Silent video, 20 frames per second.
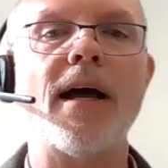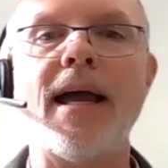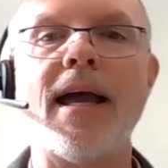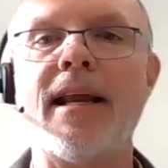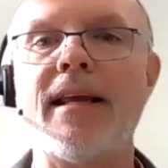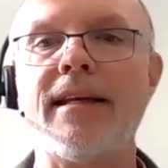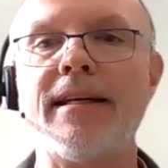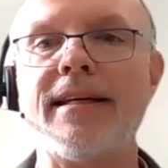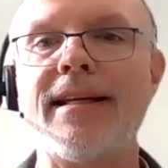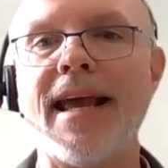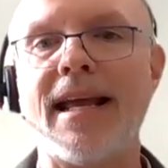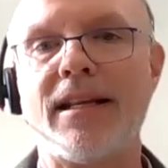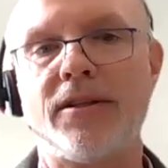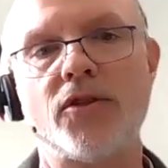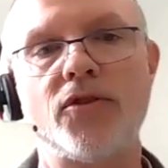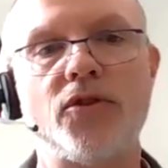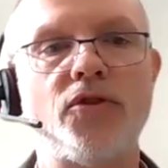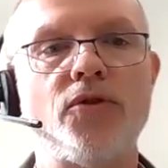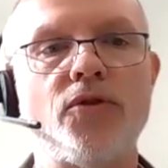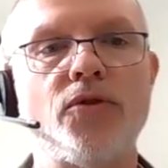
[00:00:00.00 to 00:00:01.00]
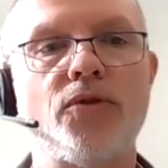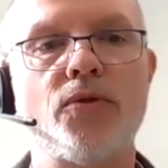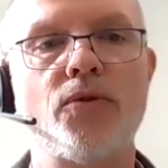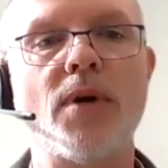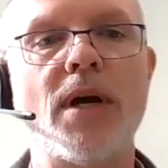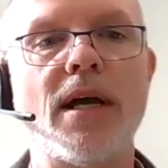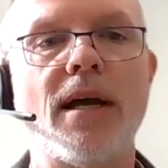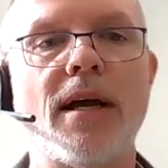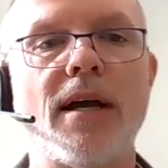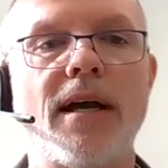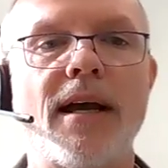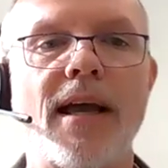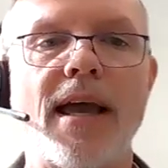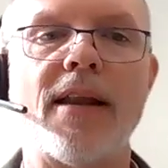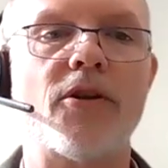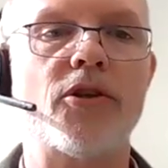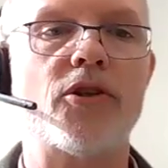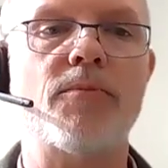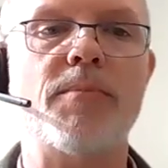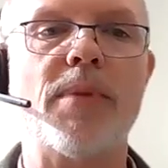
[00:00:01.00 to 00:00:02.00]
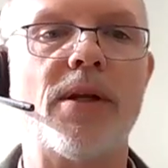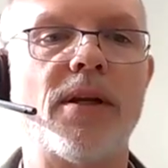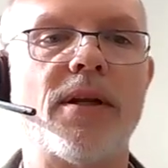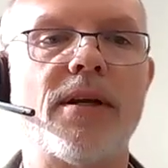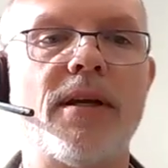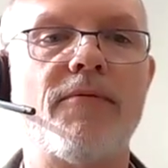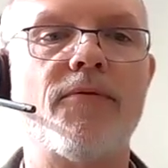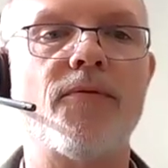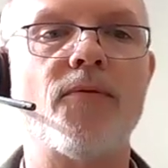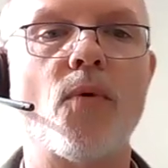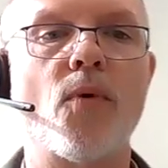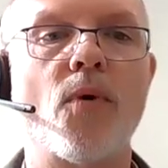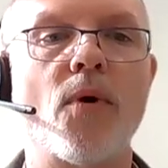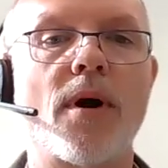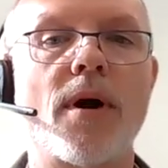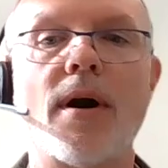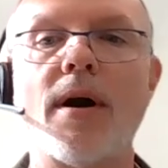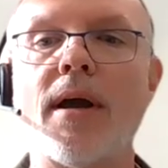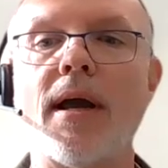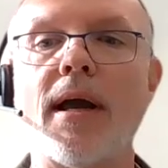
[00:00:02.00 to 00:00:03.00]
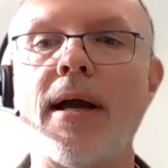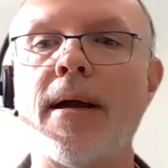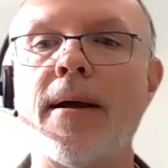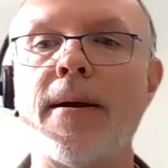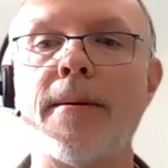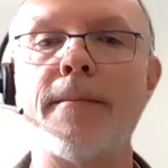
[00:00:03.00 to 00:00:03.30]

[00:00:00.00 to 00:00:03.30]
and it gets to eligibility for